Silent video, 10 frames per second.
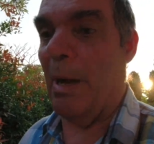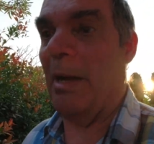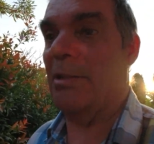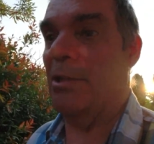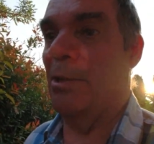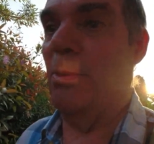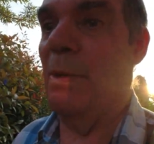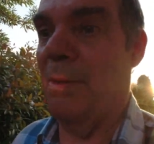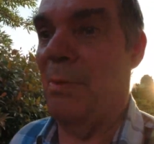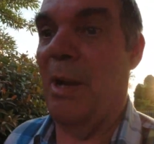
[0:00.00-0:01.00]
back
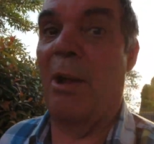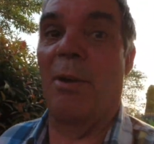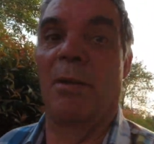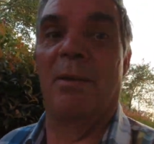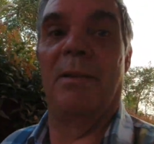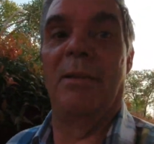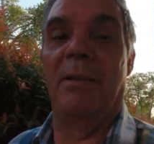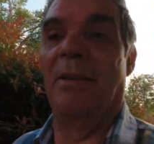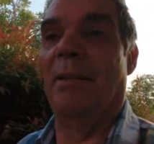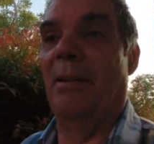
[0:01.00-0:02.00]
to Rayong
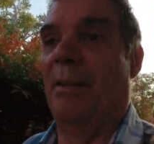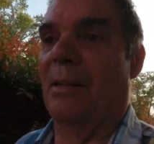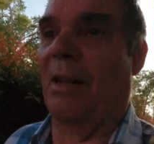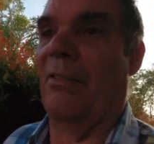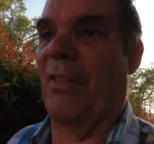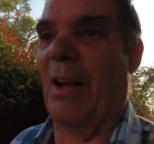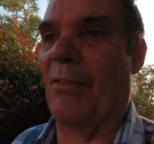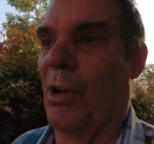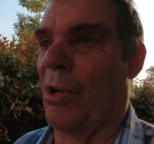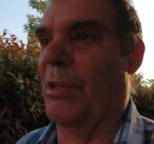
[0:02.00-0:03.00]
it's like
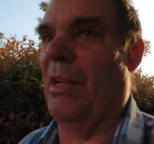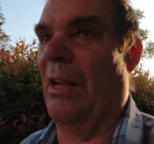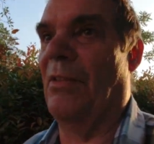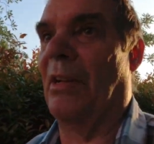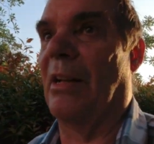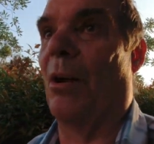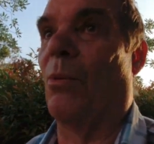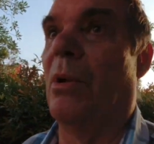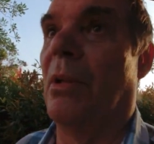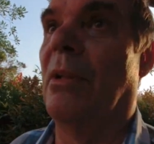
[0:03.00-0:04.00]
five o'clock in the evening
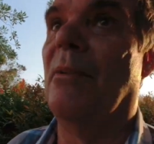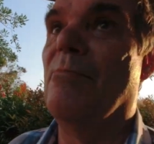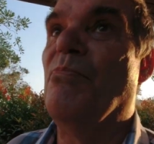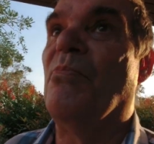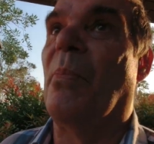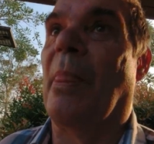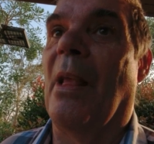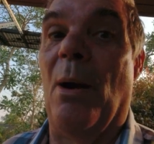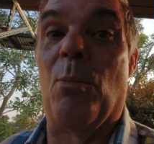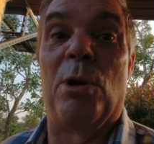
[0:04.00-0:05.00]
now
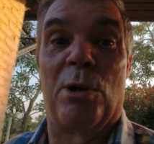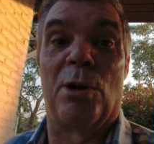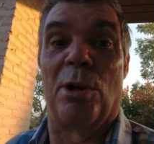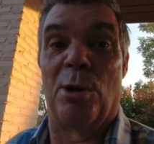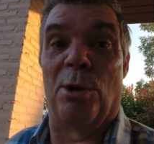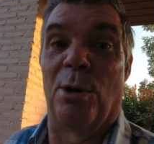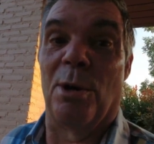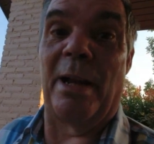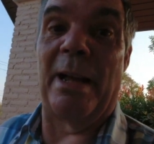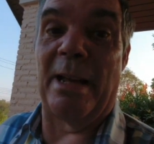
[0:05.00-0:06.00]
and we're going to go
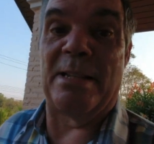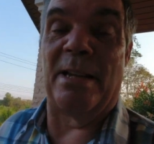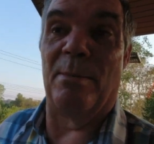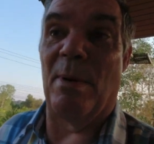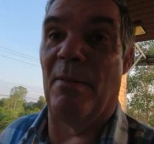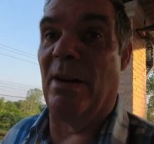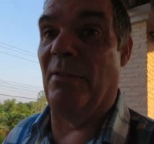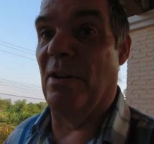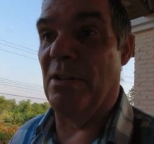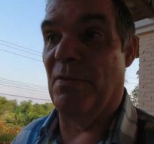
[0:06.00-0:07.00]
like I said in my
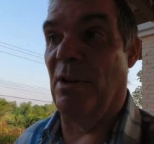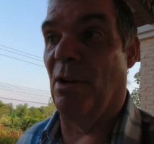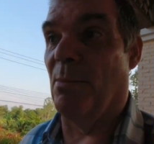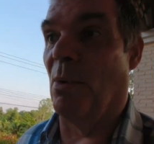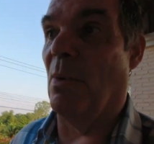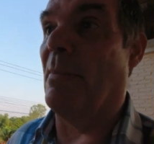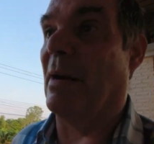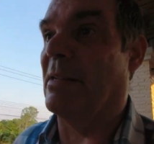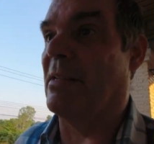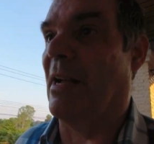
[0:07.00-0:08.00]
very first video on my way
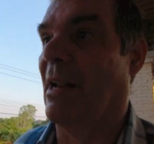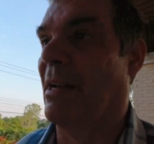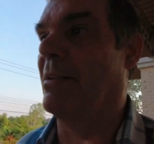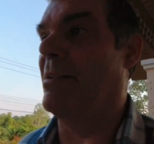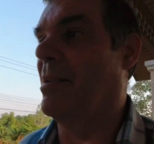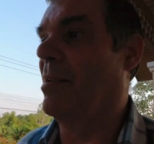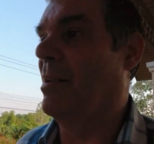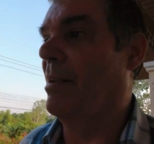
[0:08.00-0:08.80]
back to Thailand